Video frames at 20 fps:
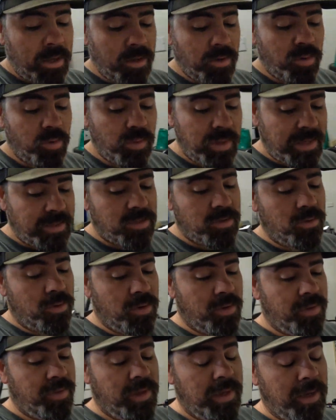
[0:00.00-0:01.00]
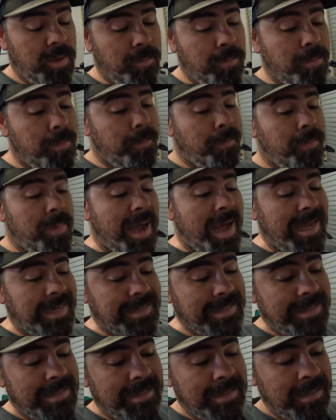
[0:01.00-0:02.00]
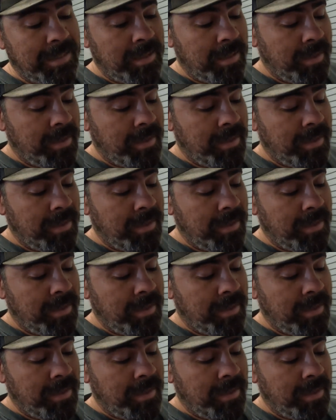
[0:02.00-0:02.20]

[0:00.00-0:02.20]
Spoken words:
all that sort of thing, but